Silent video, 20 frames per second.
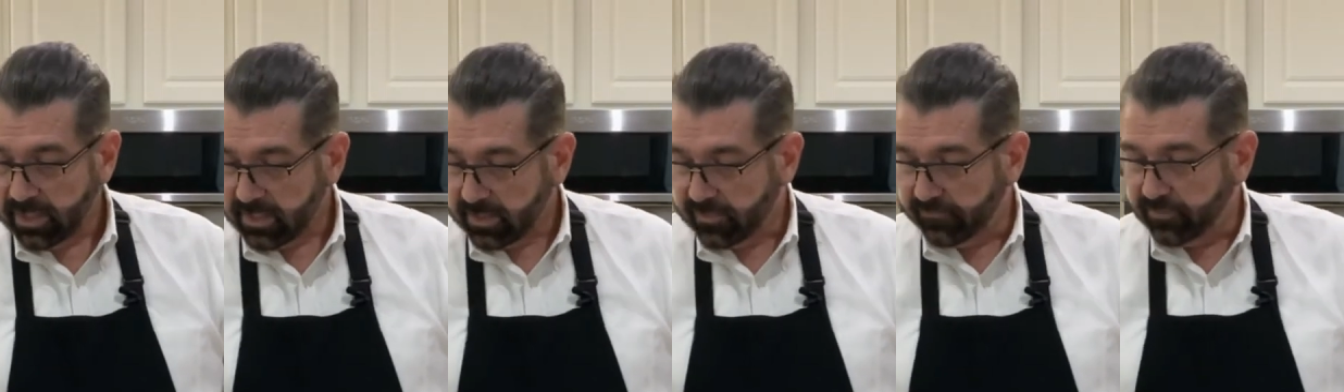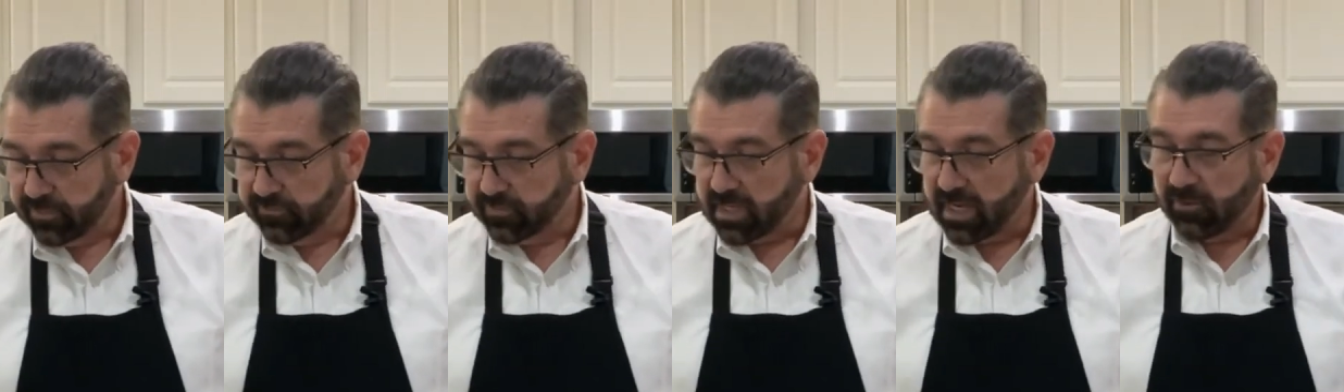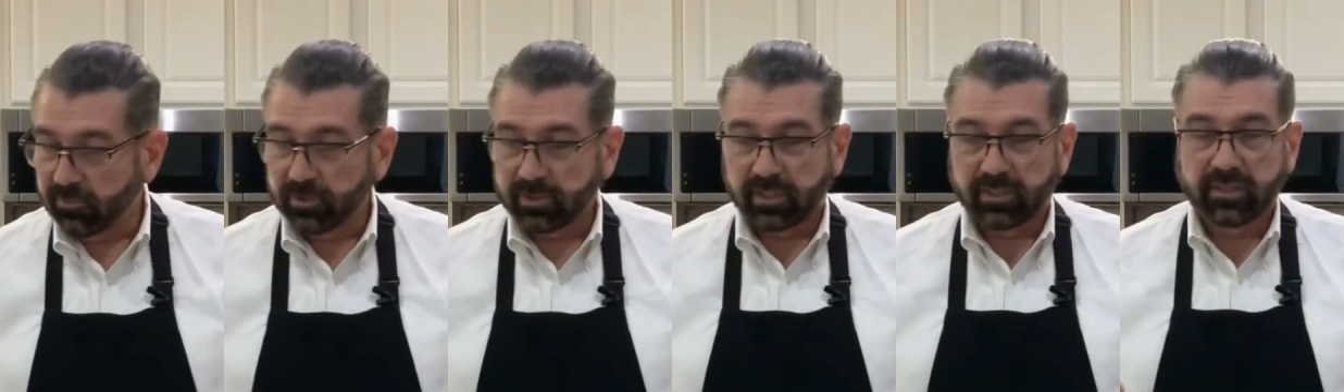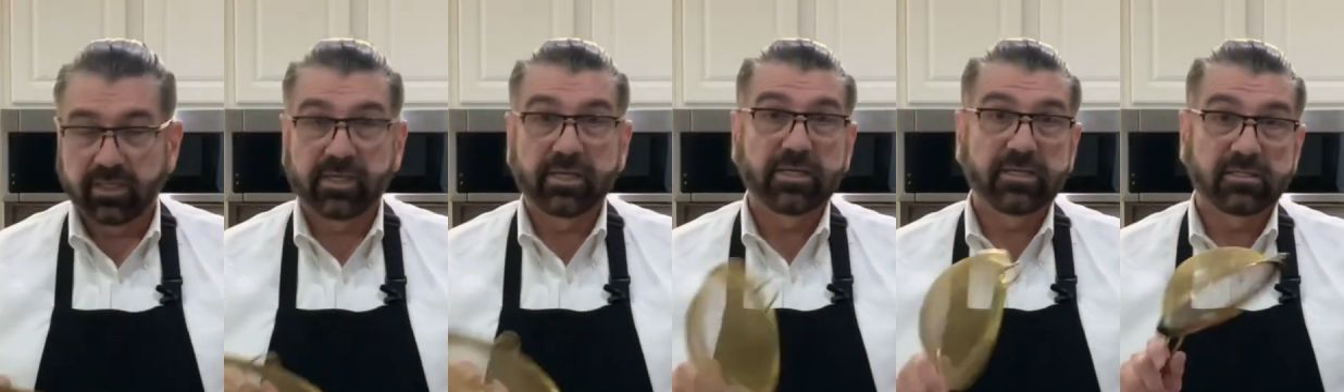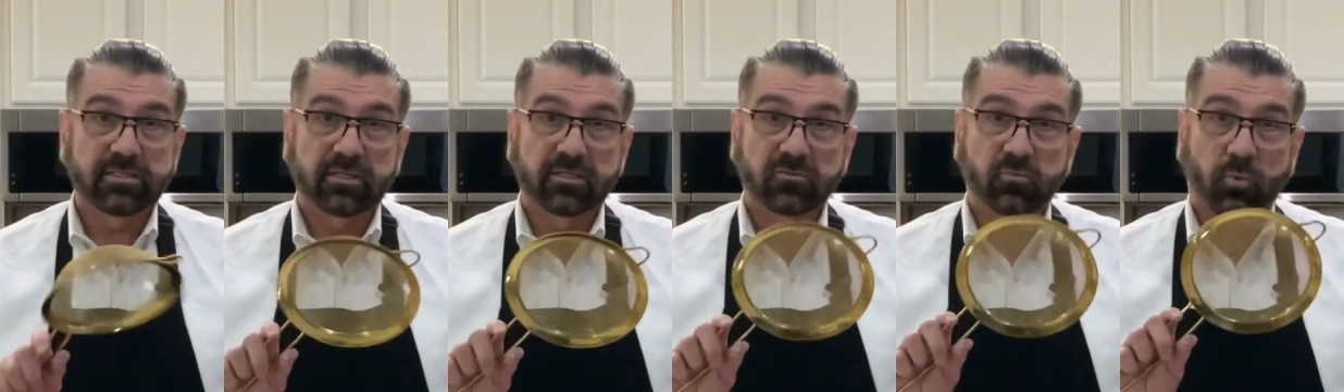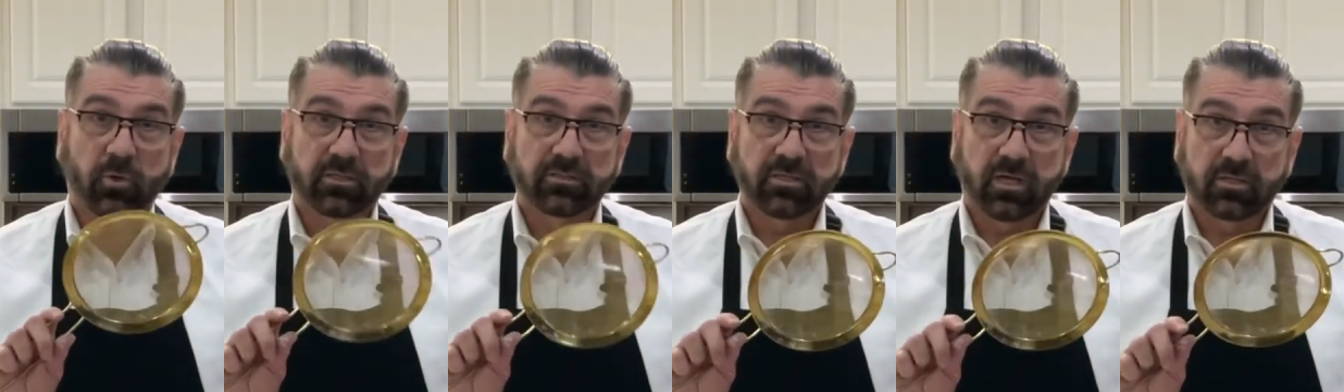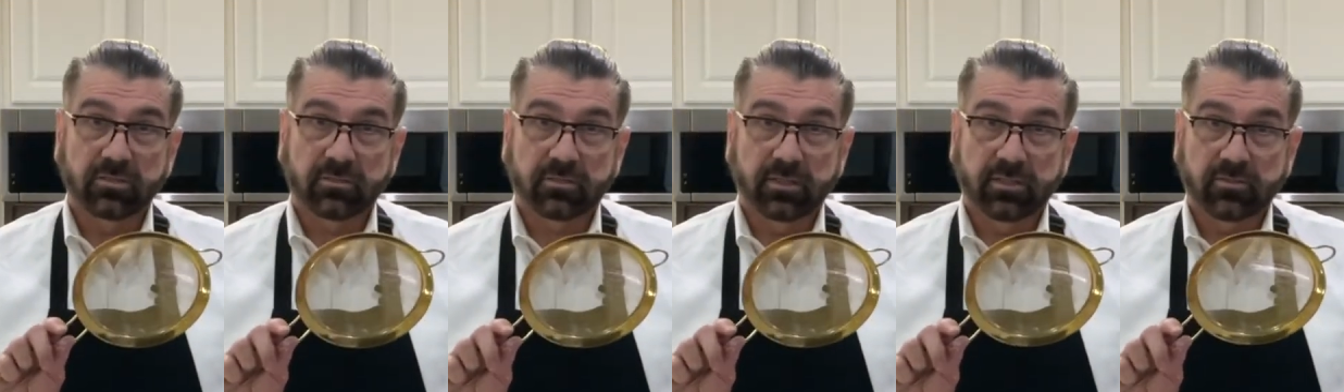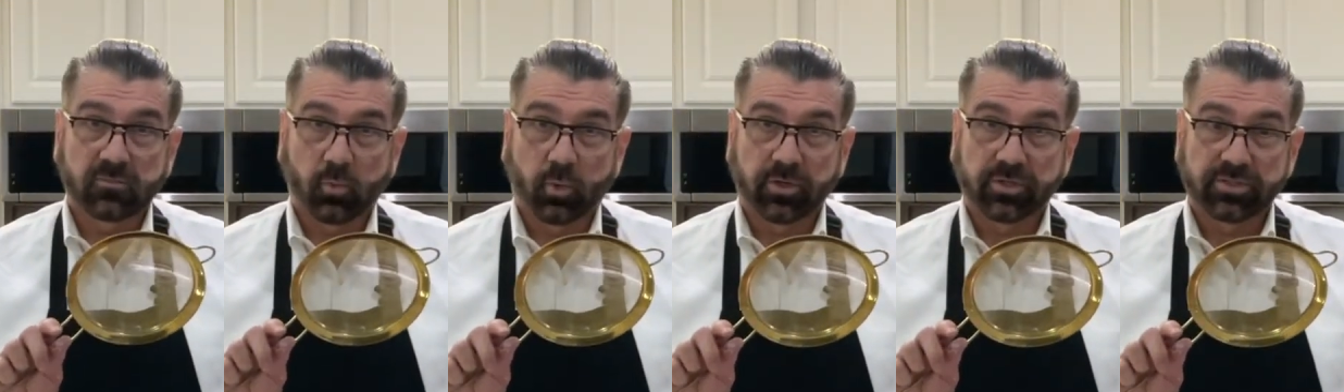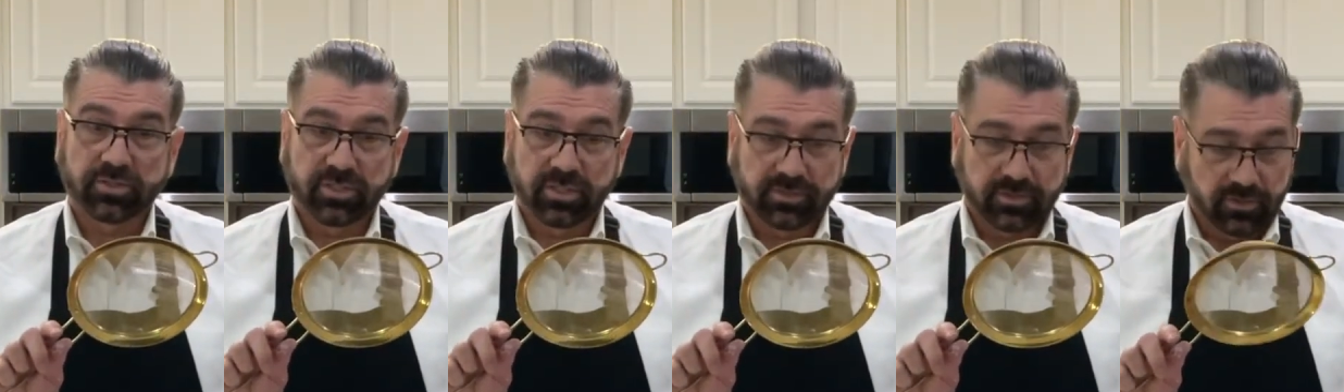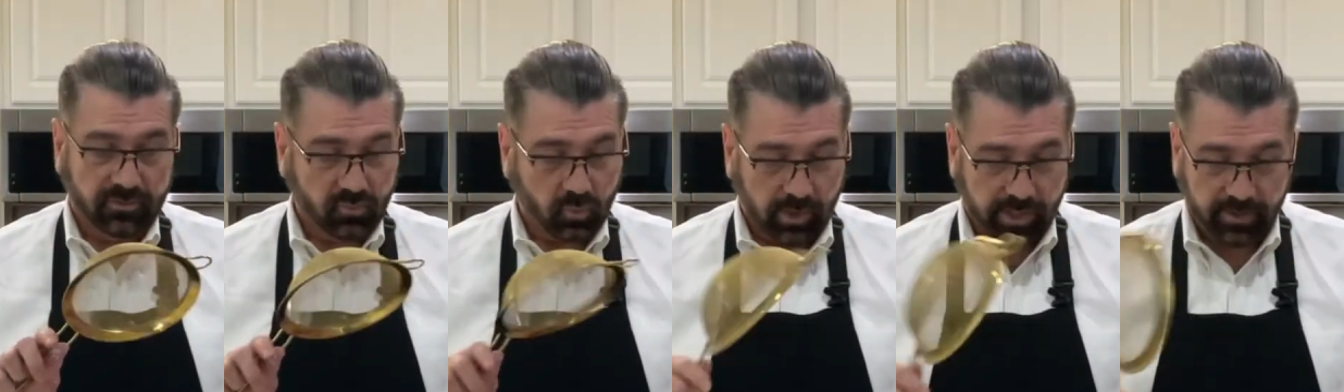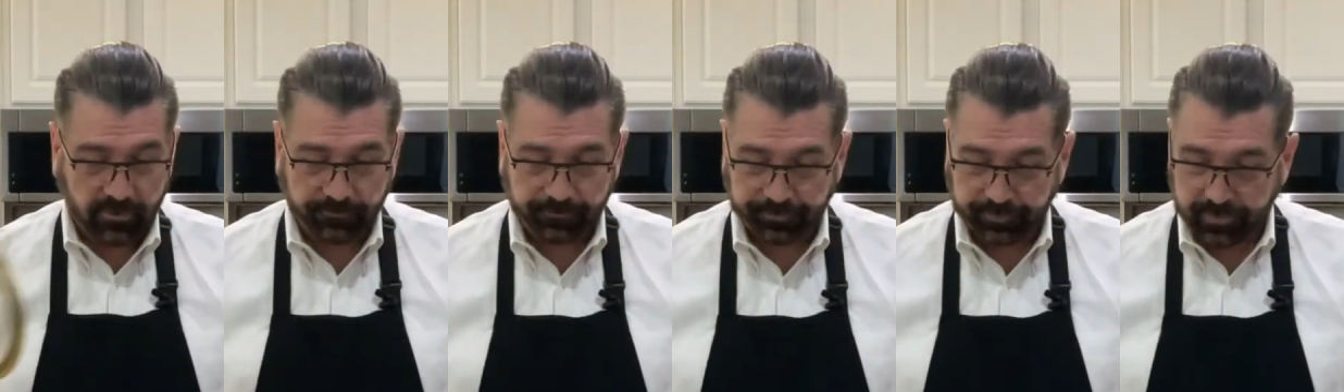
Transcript: If you've got one of these, this works just as well.